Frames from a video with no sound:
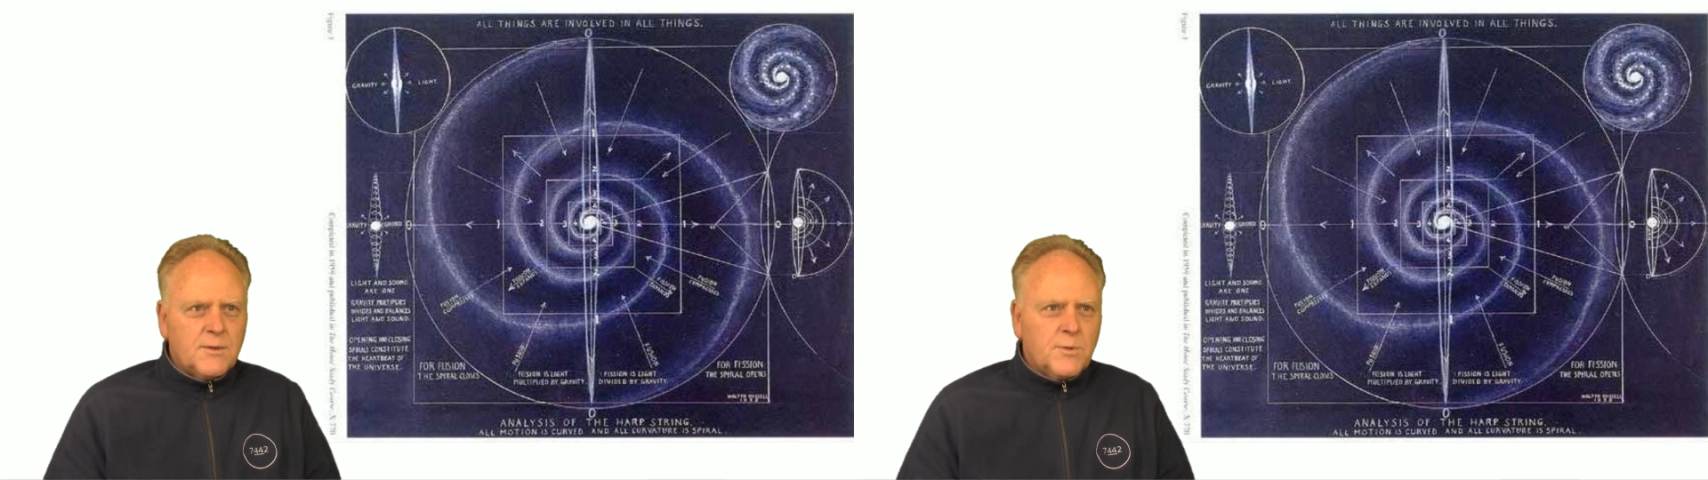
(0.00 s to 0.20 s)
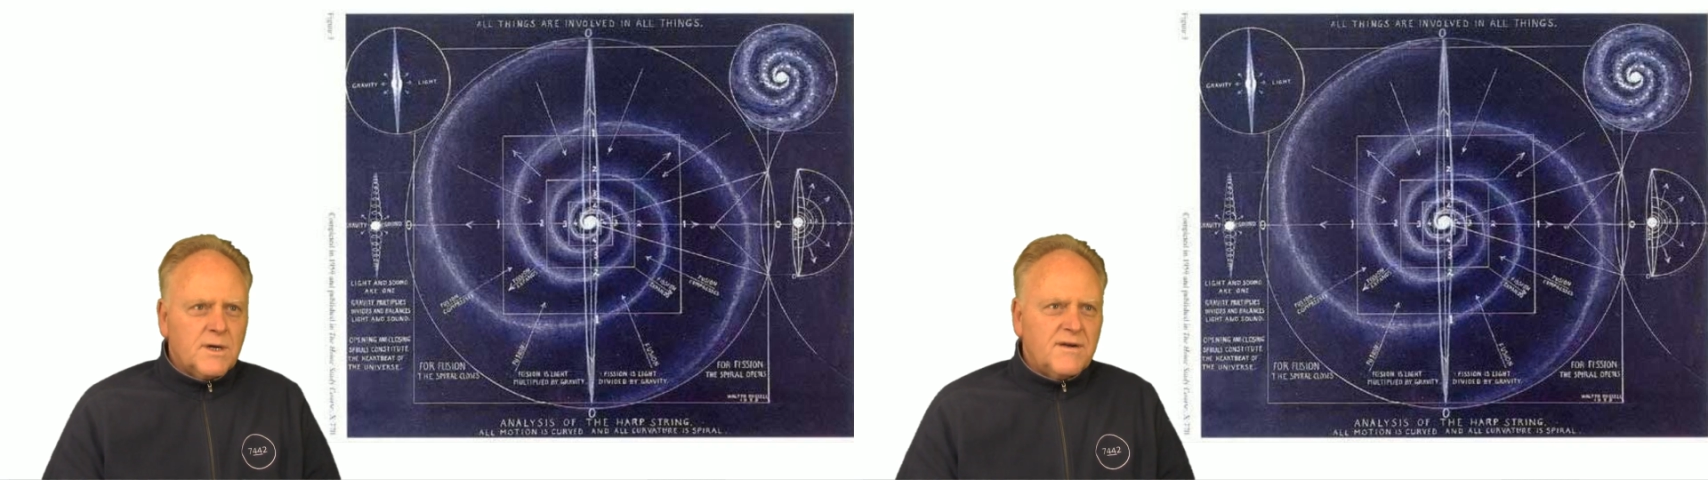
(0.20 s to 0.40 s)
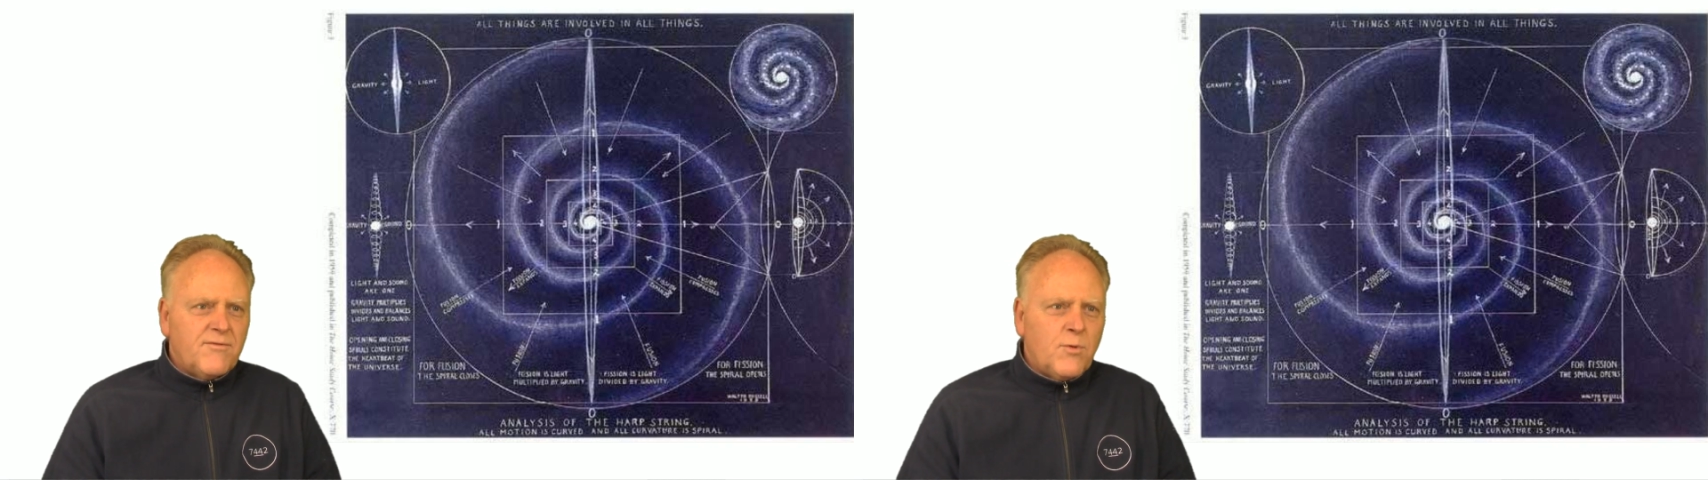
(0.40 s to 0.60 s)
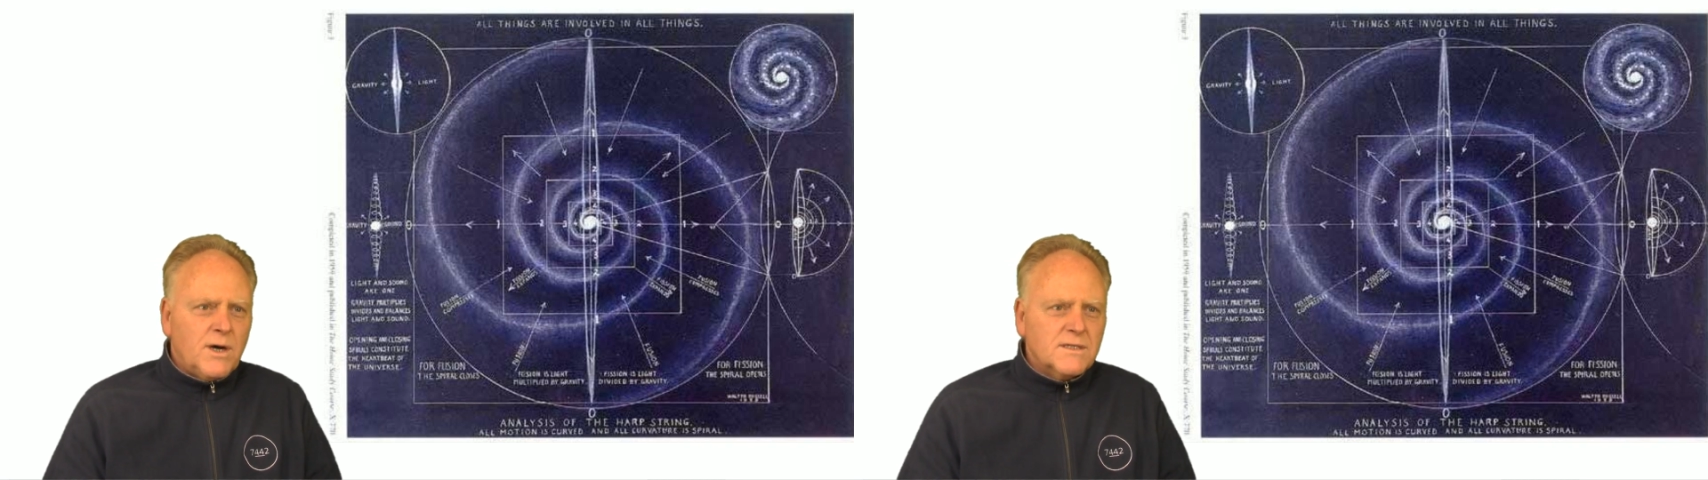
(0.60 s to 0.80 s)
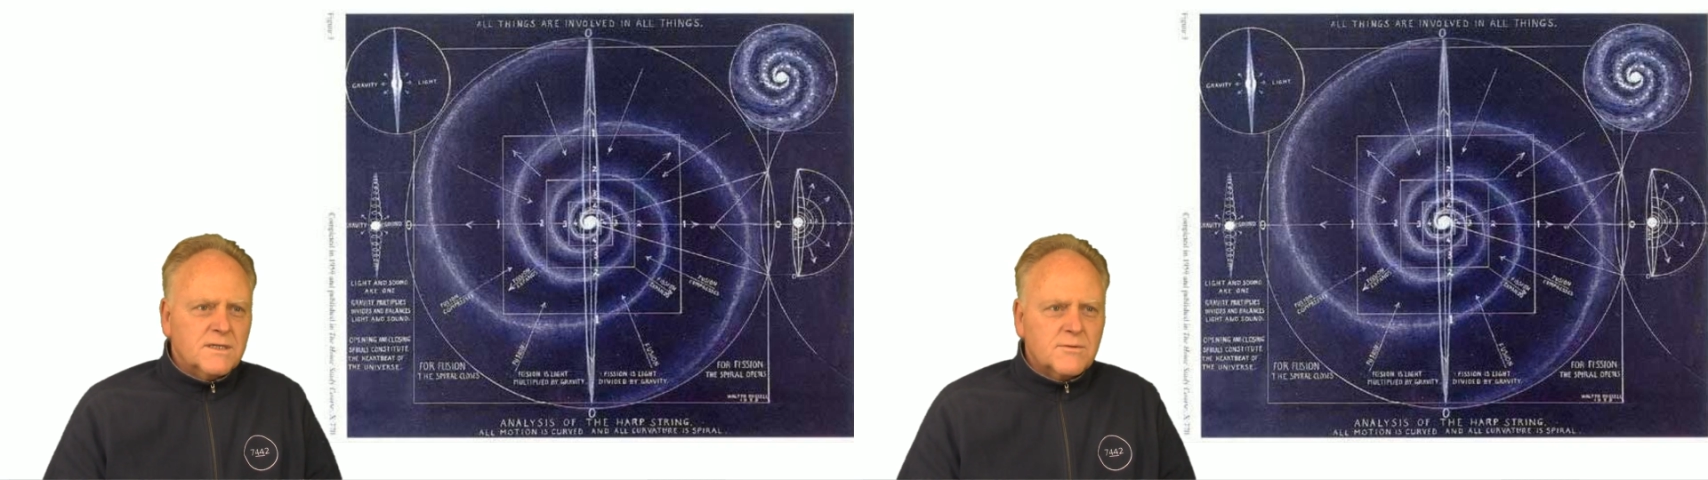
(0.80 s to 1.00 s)
work of
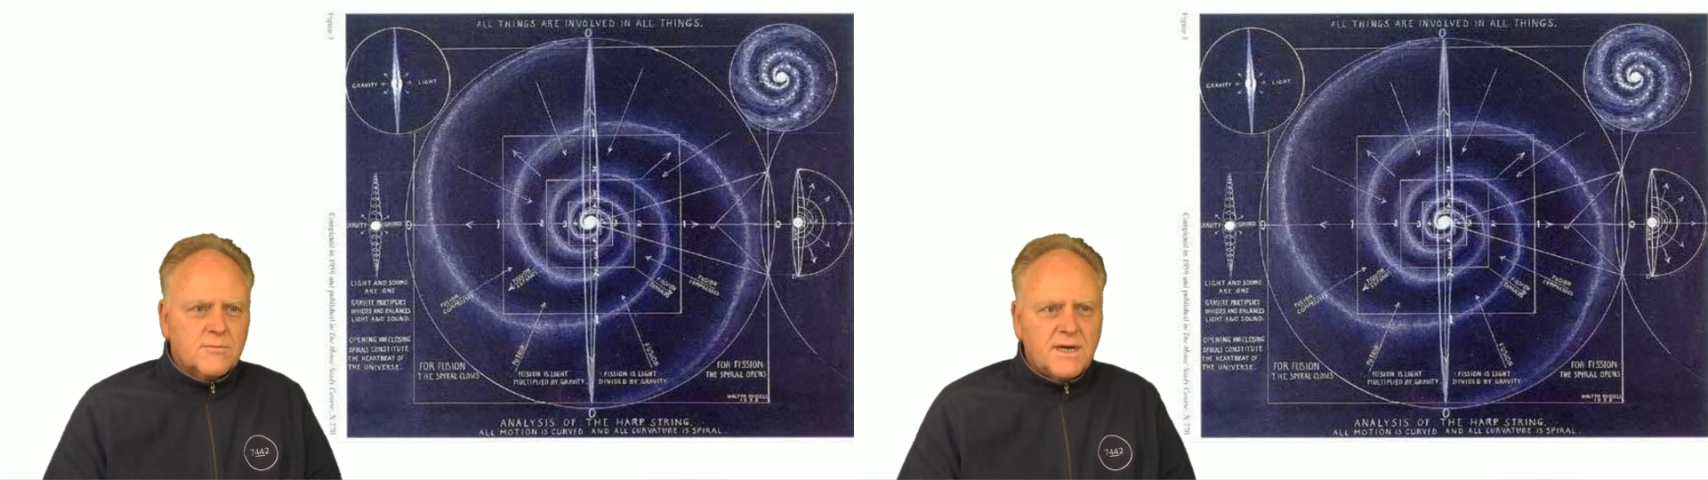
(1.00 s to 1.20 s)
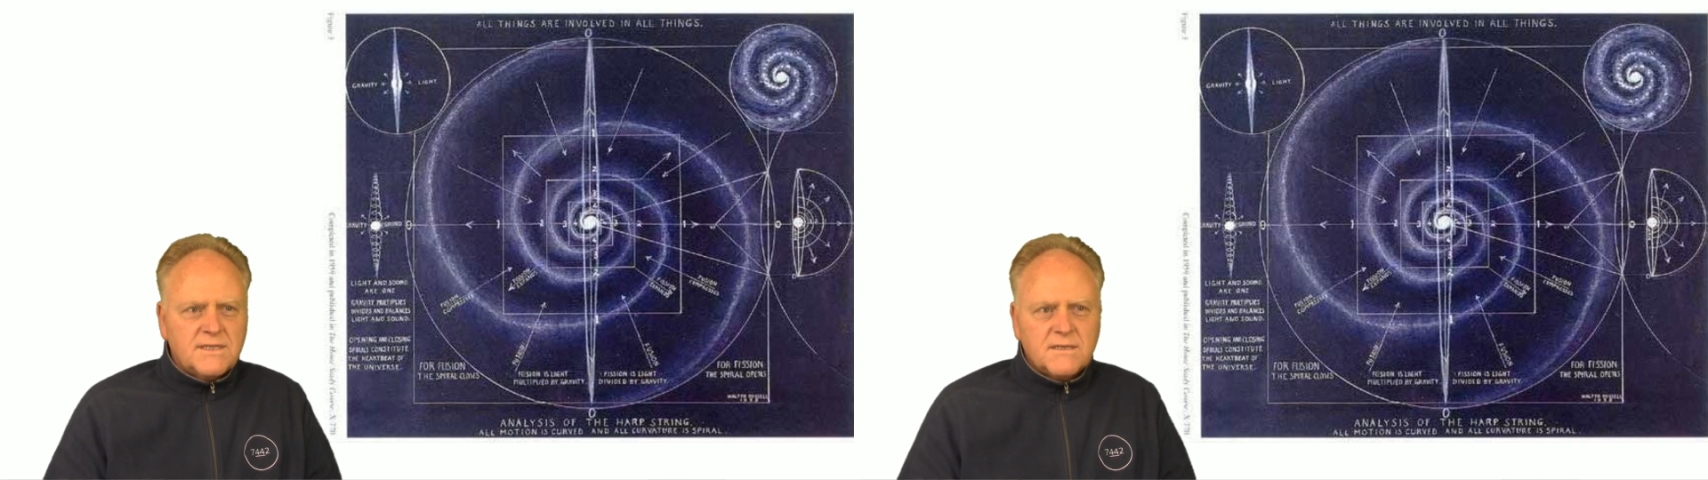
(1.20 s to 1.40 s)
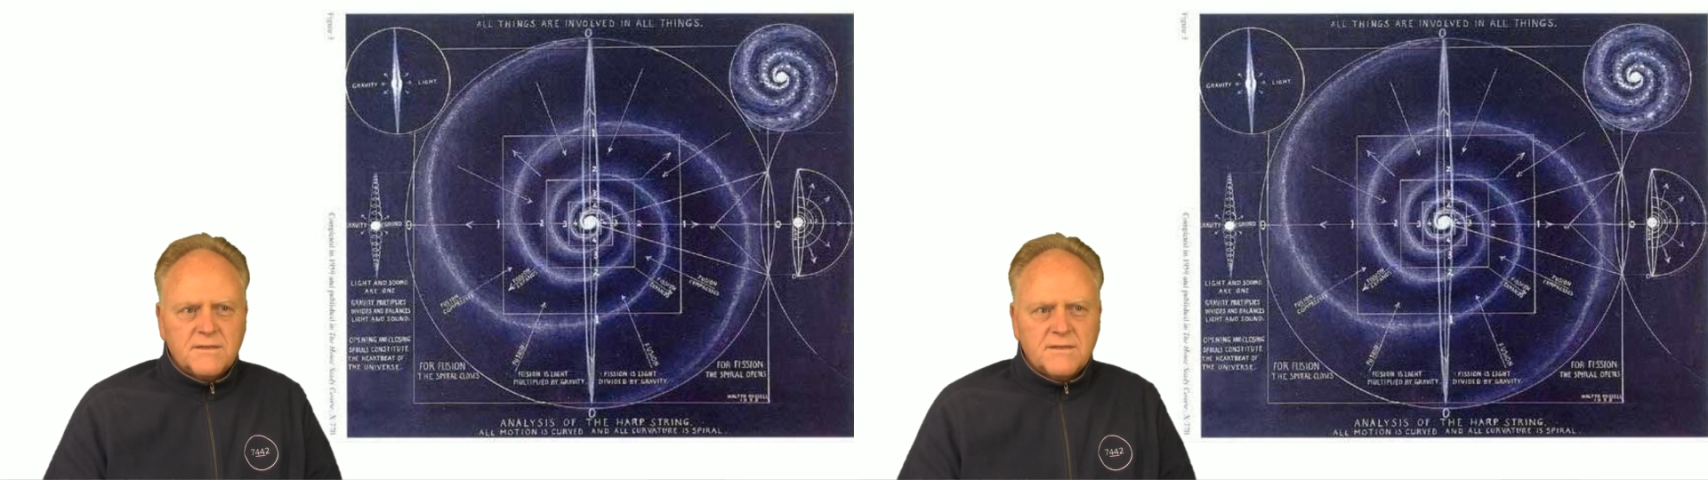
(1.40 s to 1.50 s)
Walter Russell.